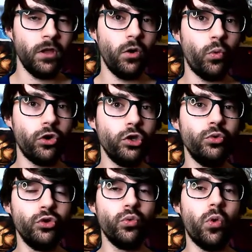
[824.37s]
where you
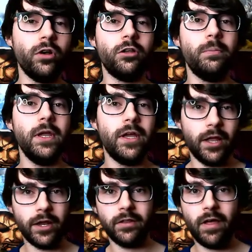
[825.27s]
do want to be
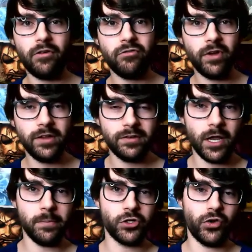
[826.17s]
getting that face
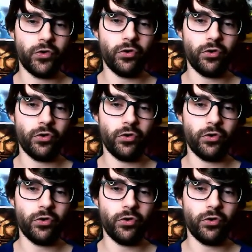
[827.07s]
damage every